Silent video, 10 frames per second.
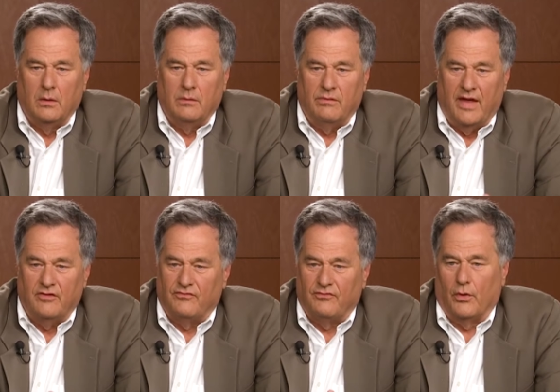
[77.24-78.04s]

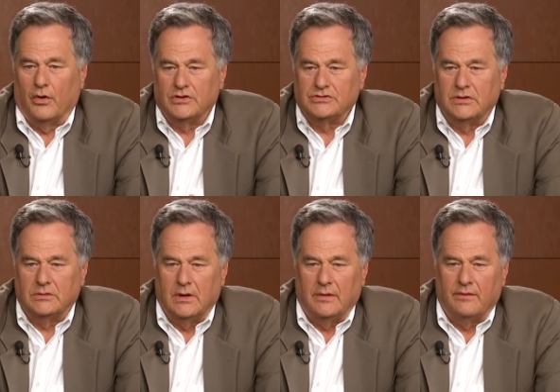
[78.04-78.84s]
they've flourished,
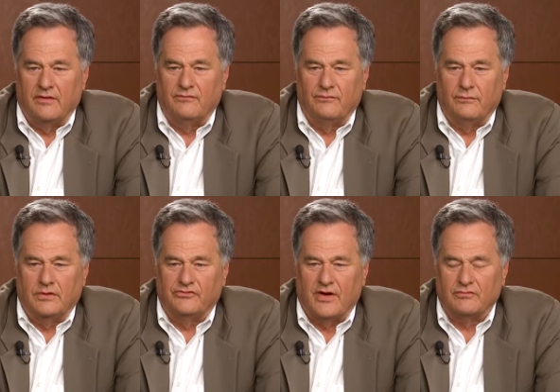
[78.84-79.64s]
and
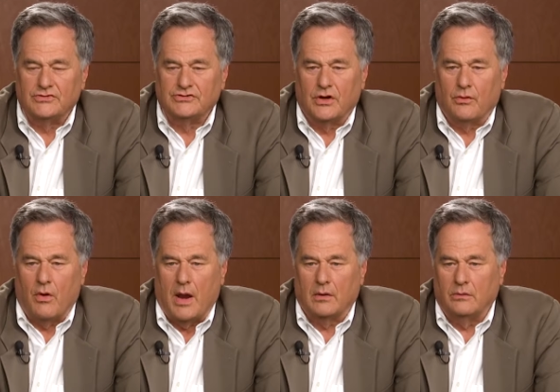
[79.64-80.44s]
San Francisco
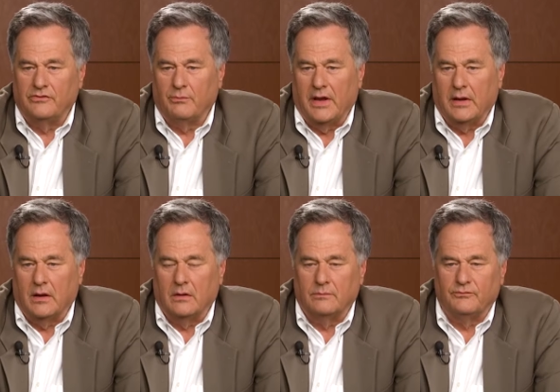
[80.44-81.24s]
Chronicle is
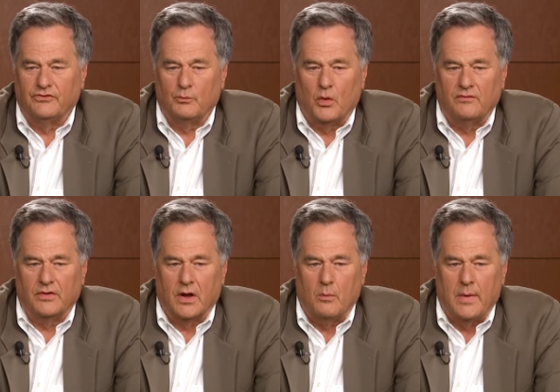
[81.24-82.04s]
making somewhat of a
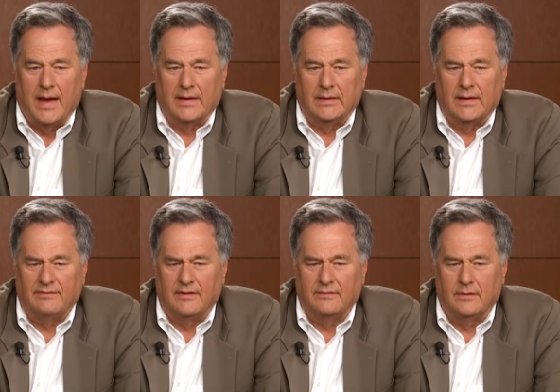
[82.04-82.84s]
comeback. And I
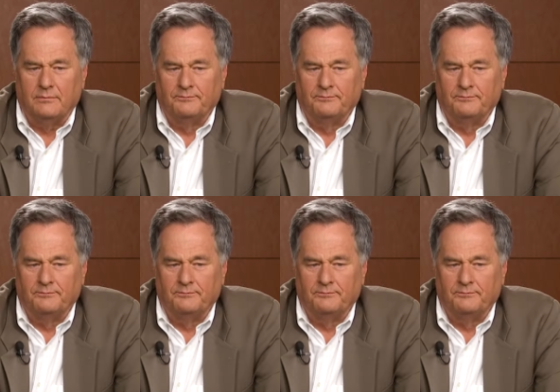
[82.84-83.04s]
think that